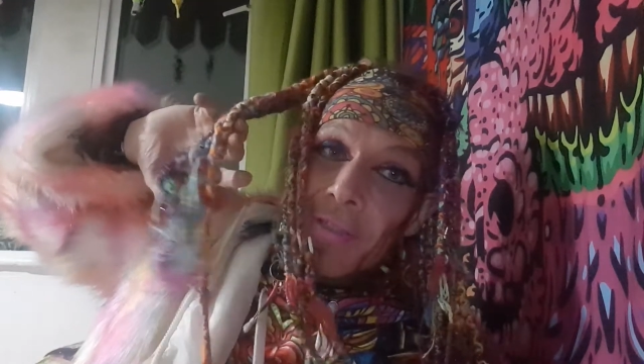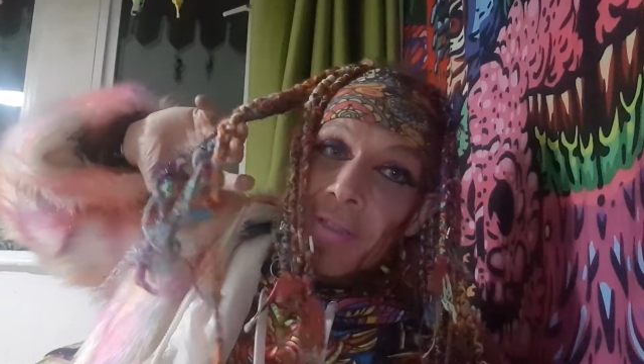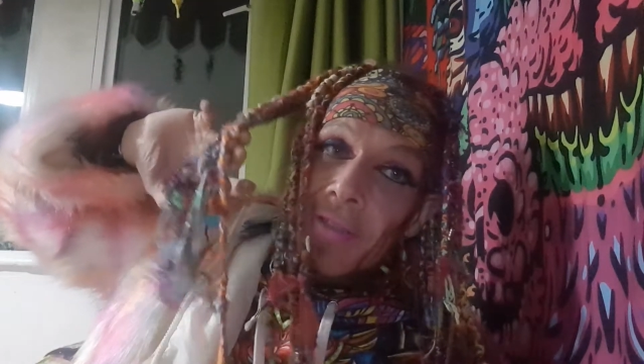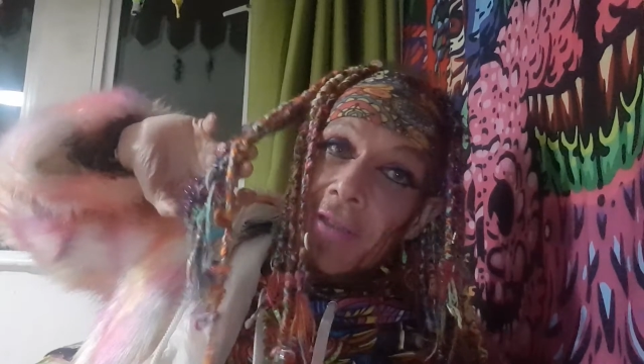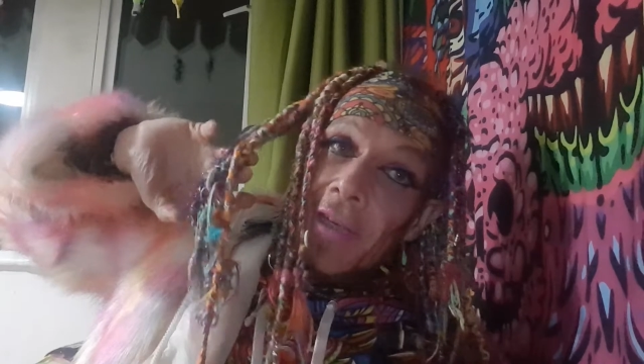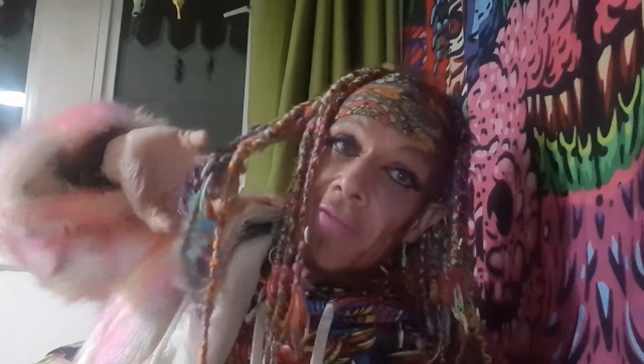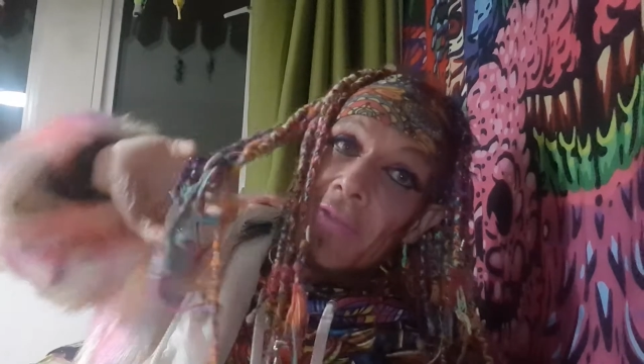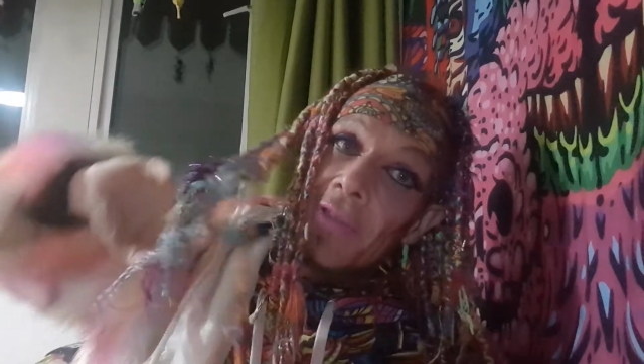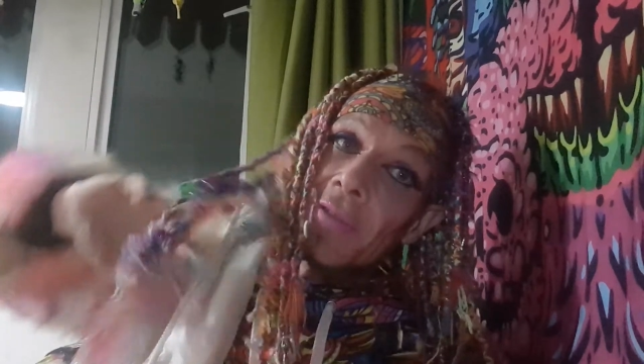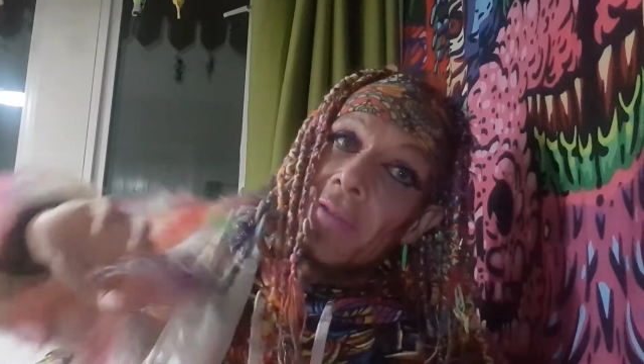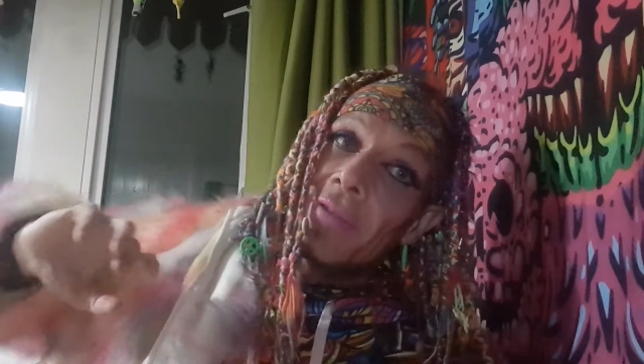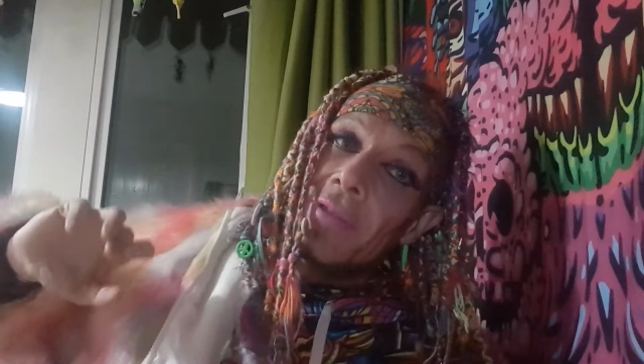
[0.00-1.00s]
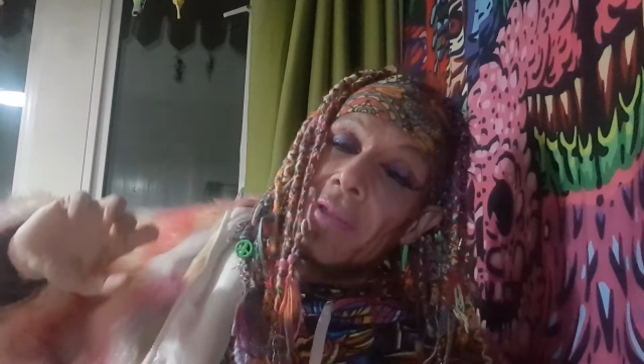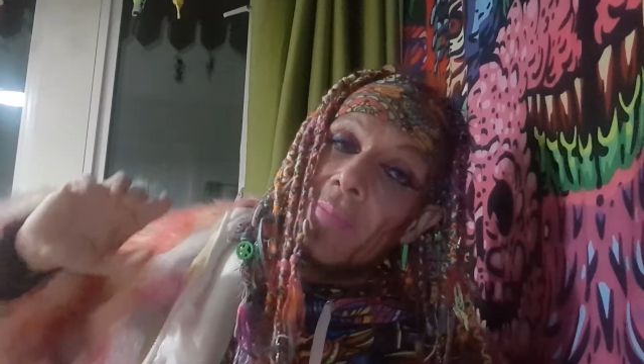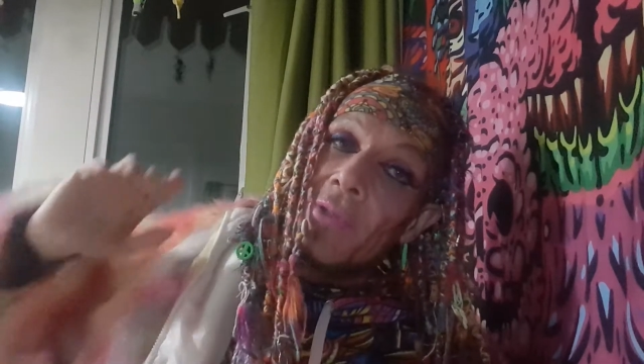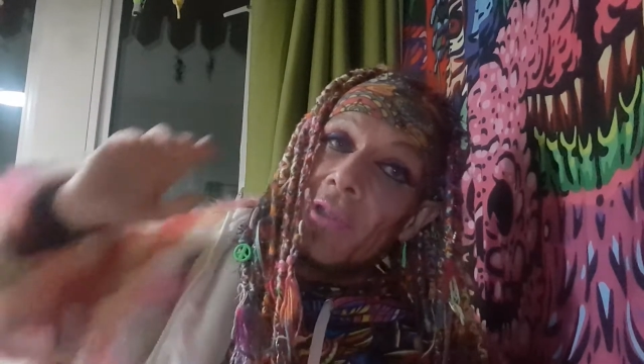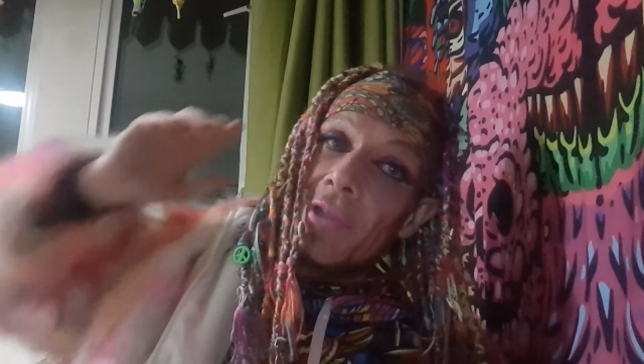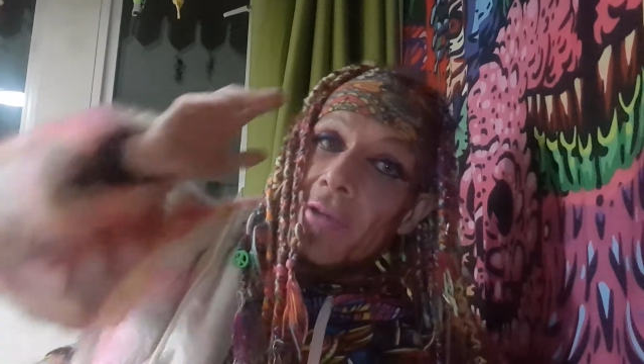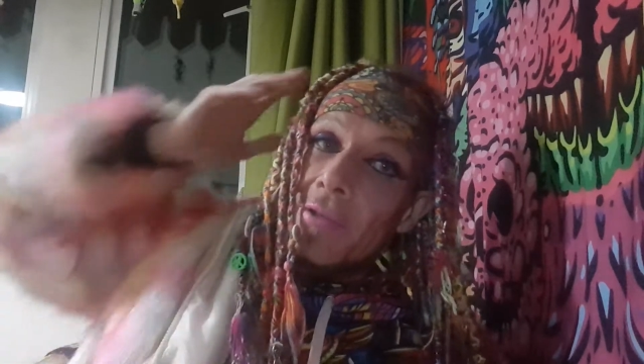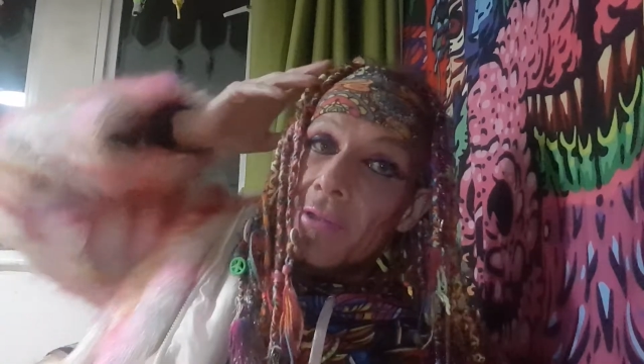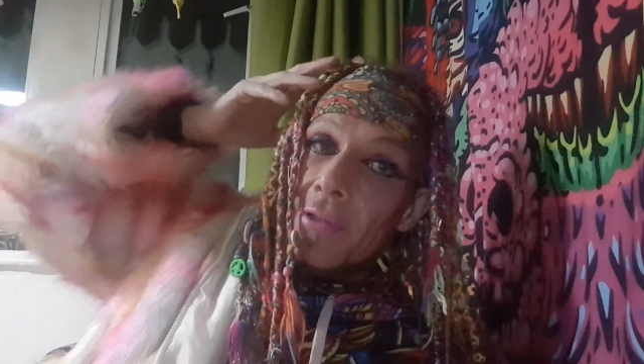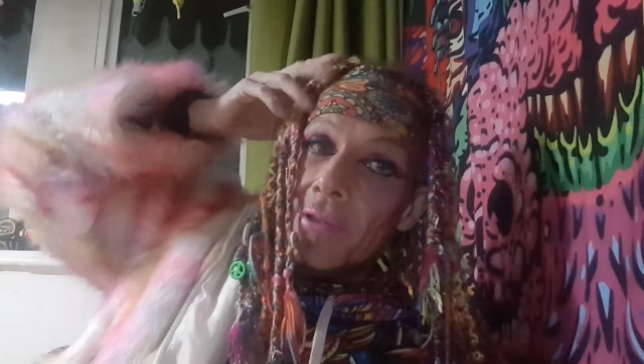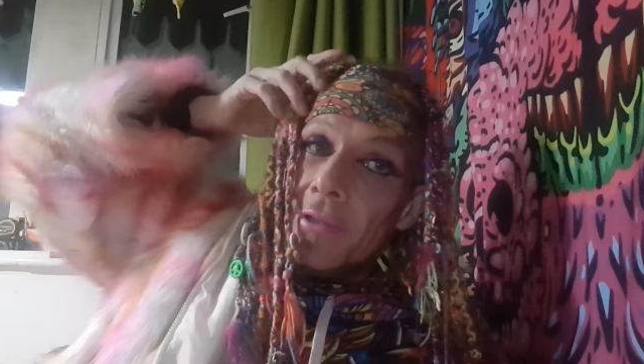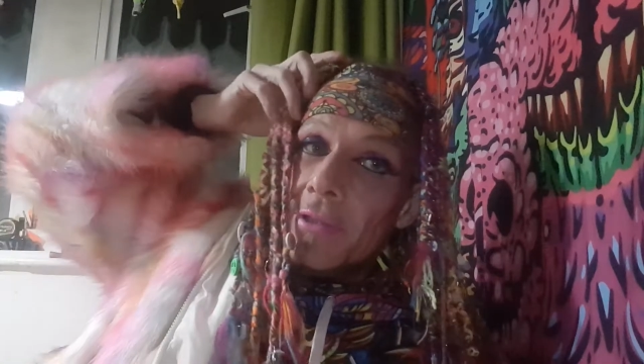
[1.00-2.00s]
Like, having a
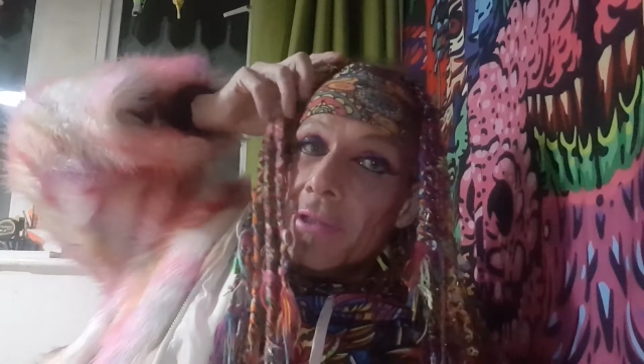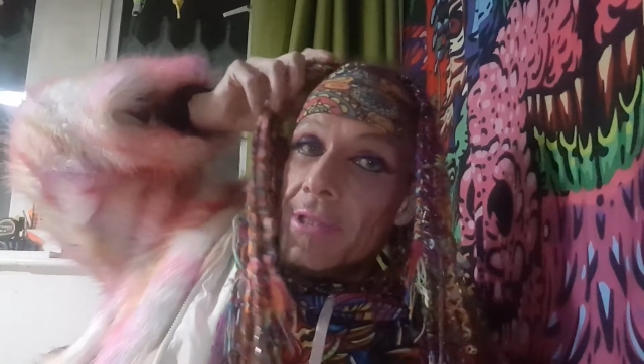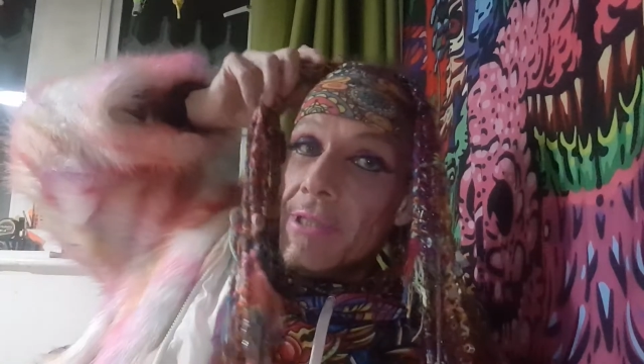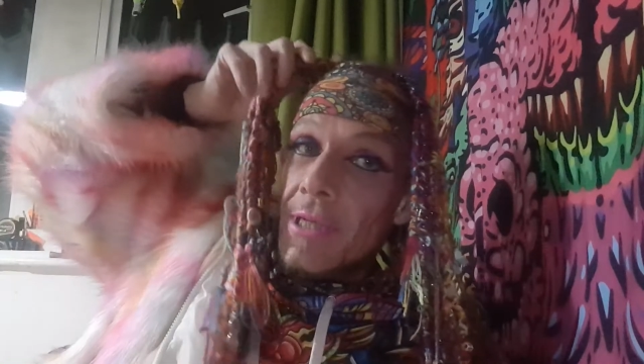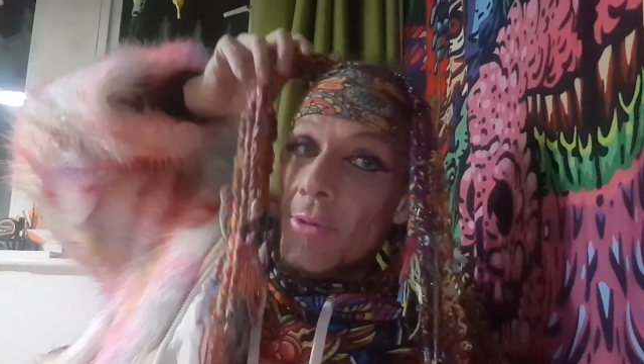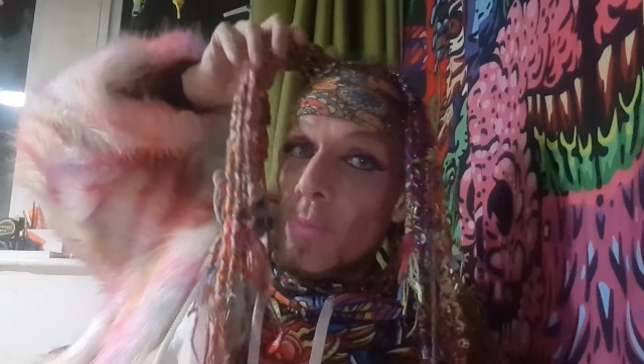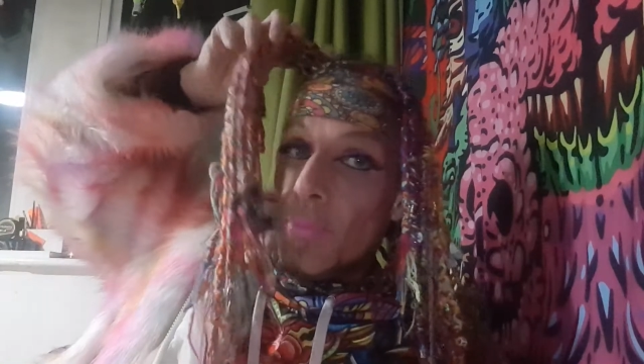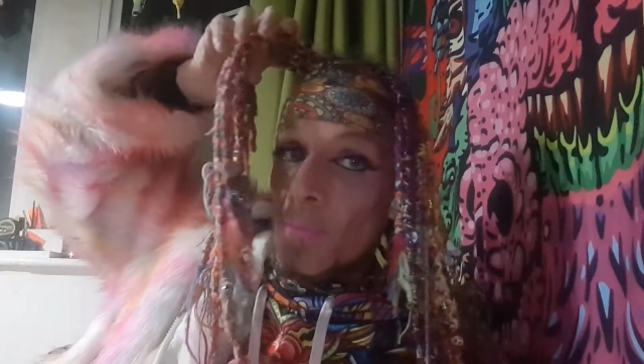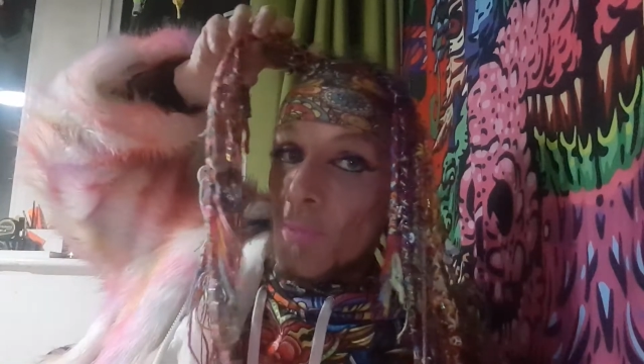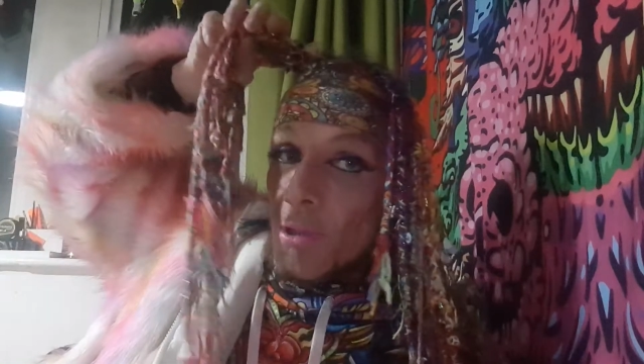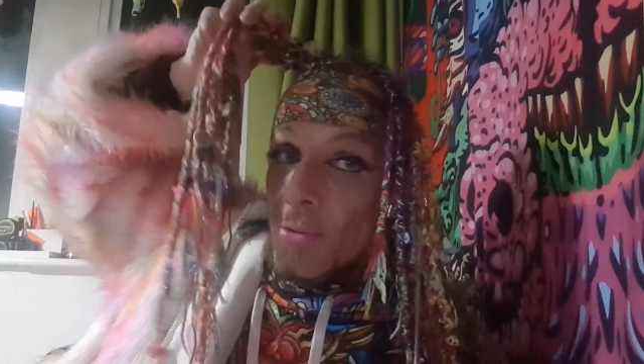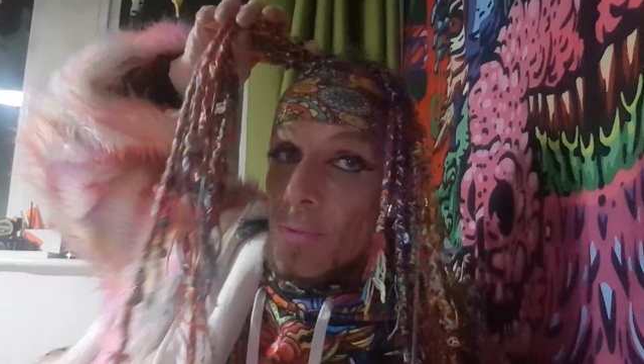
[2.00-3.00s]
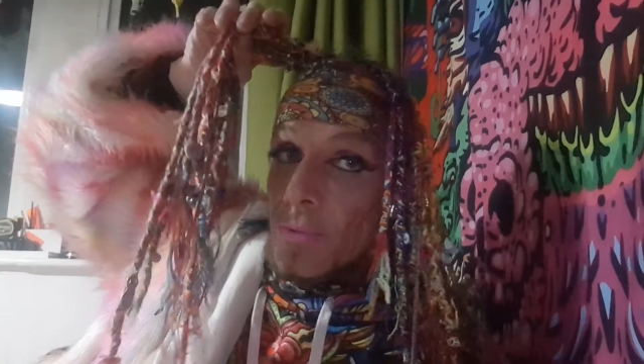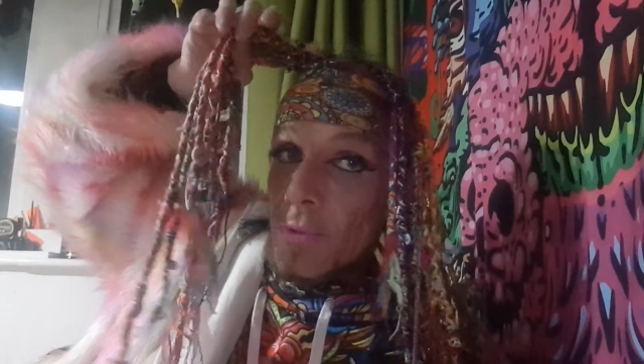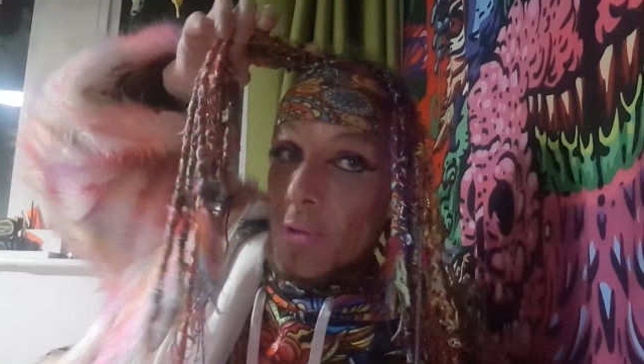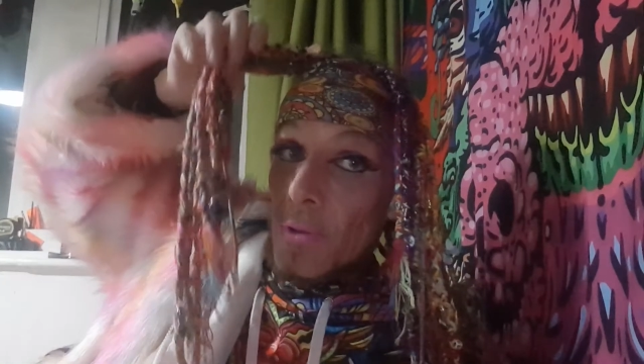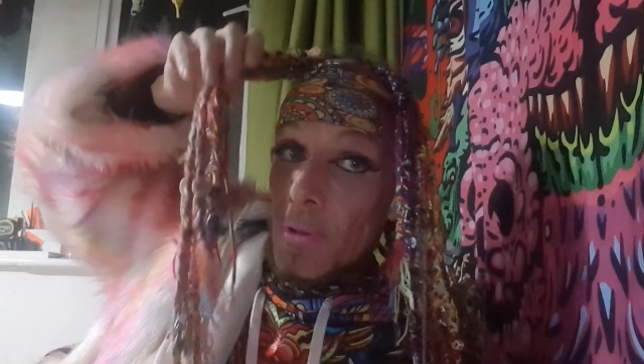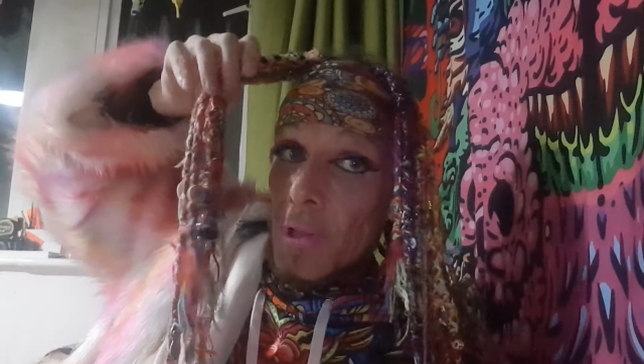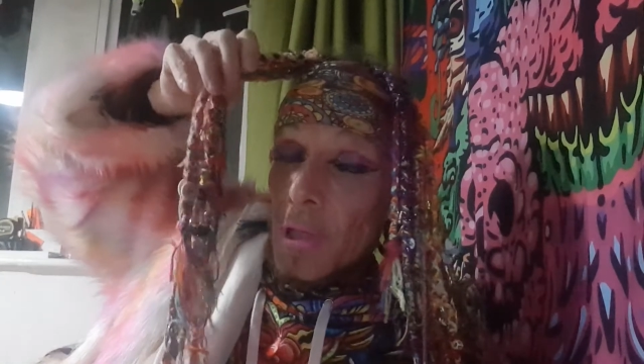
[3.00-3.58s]
moustache doesn't help. Well, not.